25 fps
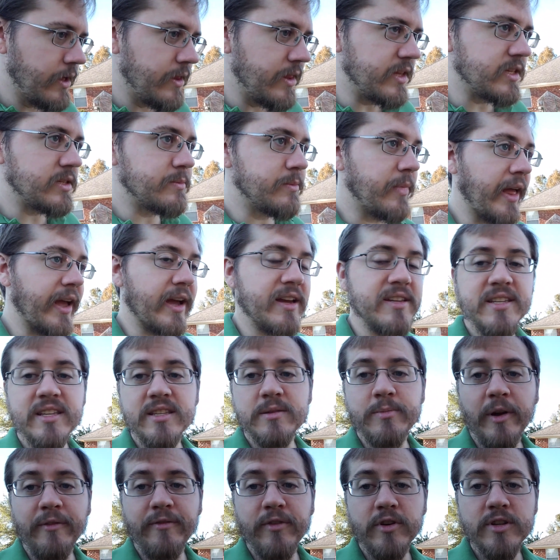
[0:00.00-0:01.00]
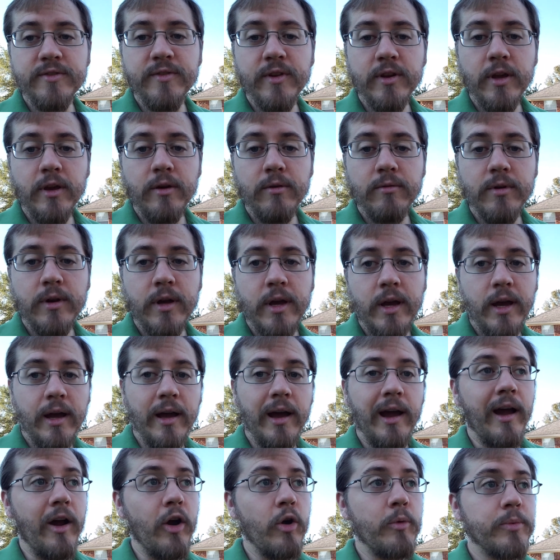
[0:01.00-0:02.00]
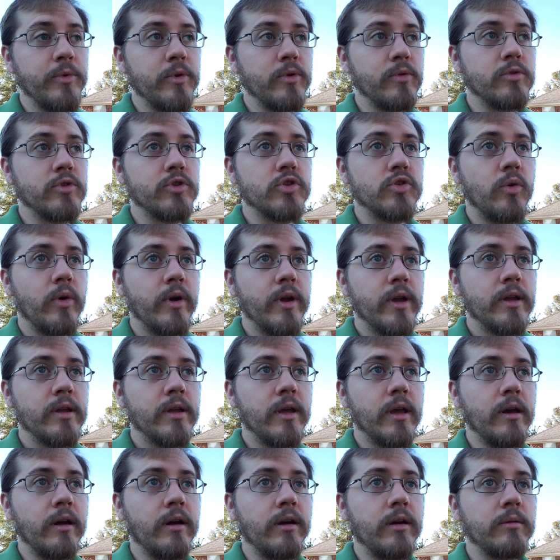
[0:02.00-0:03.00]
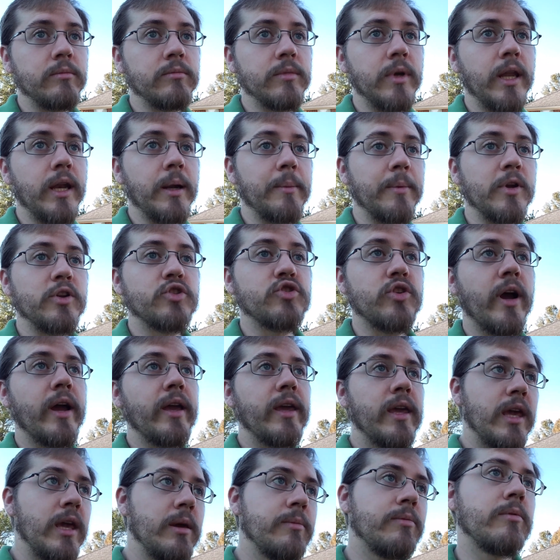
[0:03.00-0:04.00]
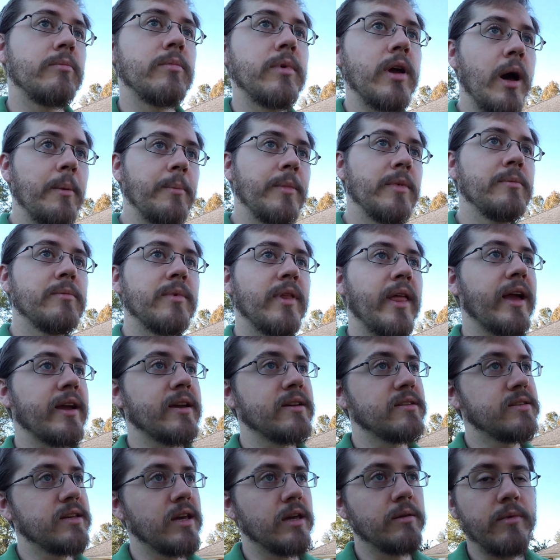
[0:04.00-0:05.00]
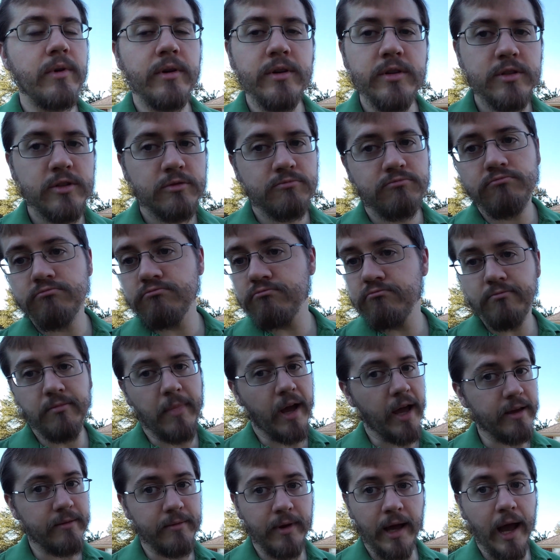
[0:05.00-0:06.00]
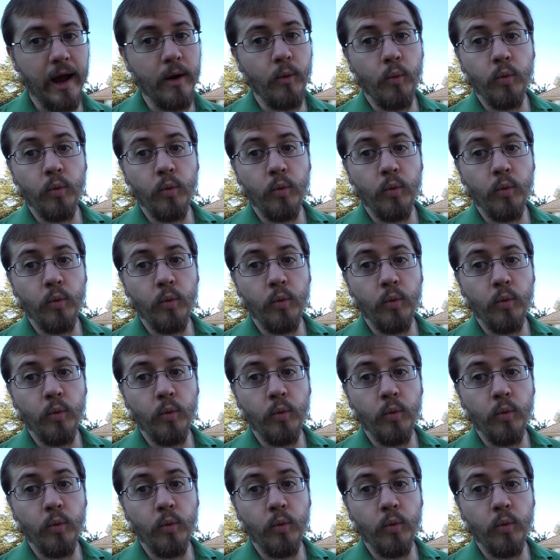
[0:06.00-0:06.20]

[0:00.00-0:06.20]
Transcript: this, like I said, this is my first video. I hope you enjoy it, and I'm gonna try and keep them coming. But like I said, I